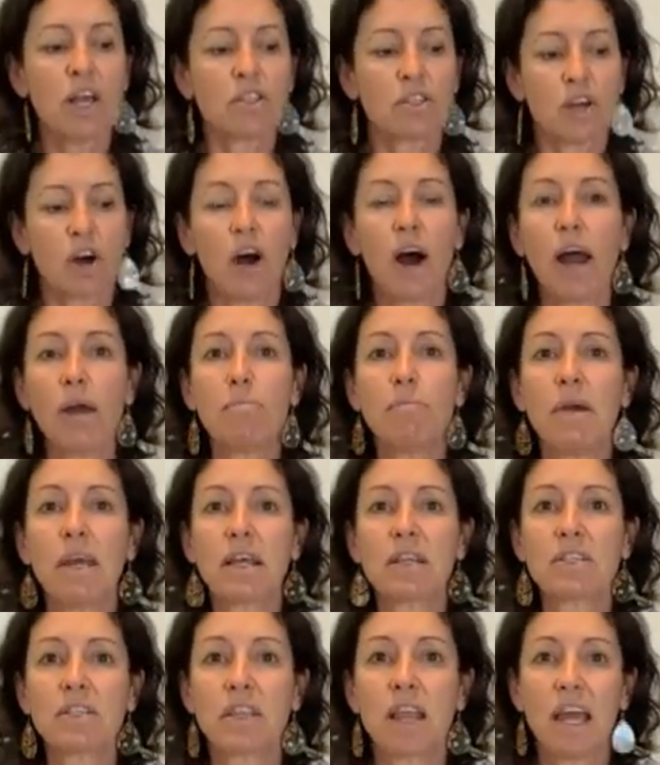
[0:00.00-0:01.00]
So I
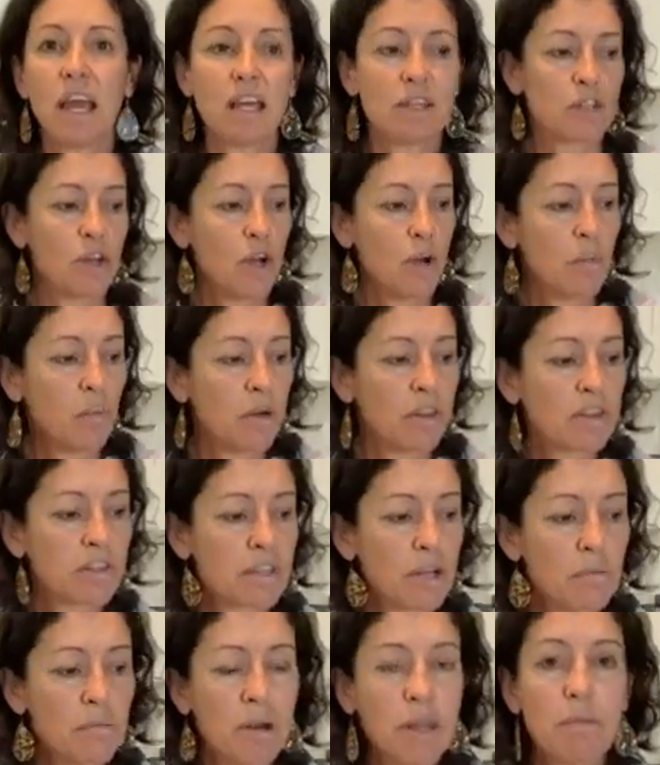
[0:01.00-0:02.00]
mix that with
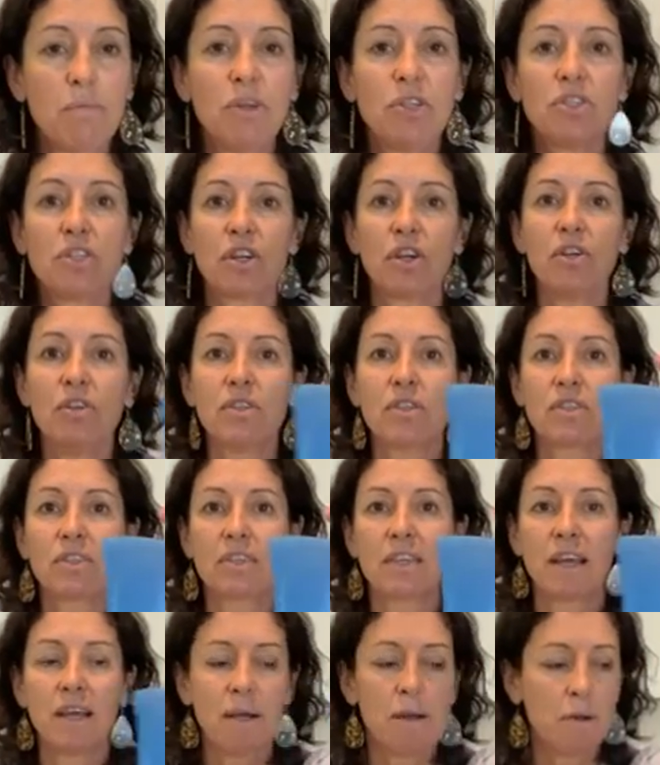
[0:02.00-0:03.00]
some lemon
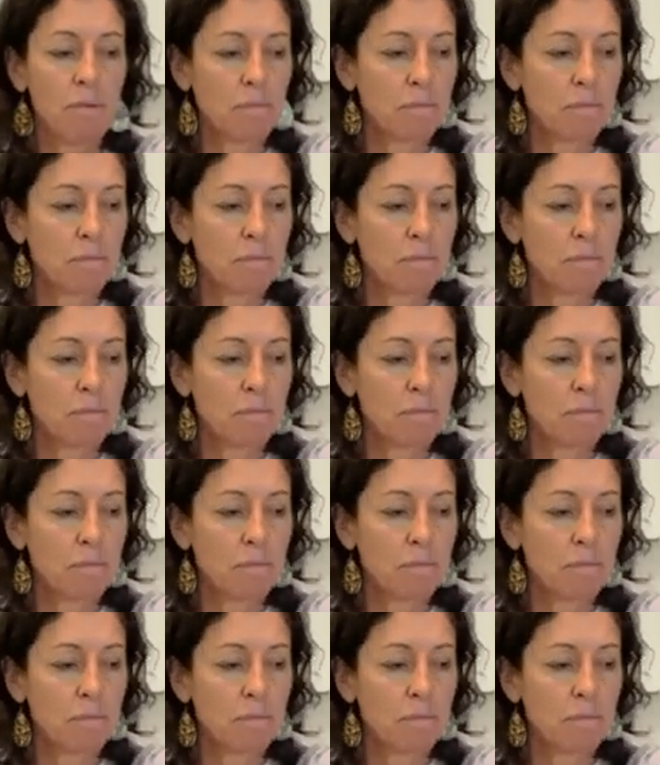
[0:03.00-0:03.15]
juice